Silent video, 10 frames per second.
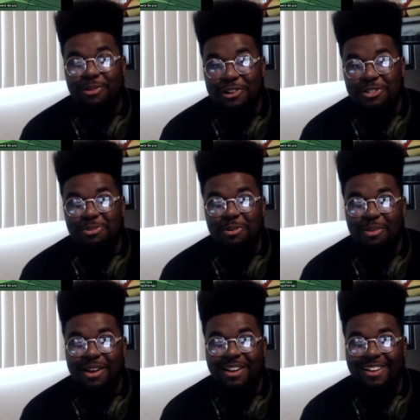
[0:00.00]
principal,
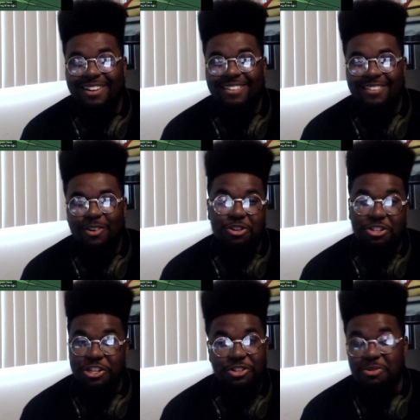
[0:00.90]
bruh, or
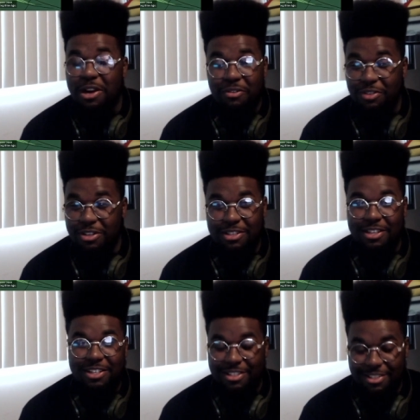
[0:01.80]
teacher, whatever this
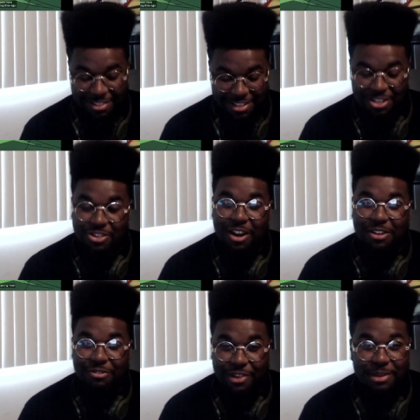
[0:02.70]
nigga is. He's trying
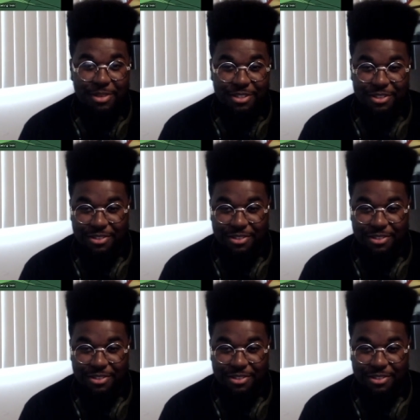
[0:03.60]
to frame this dude.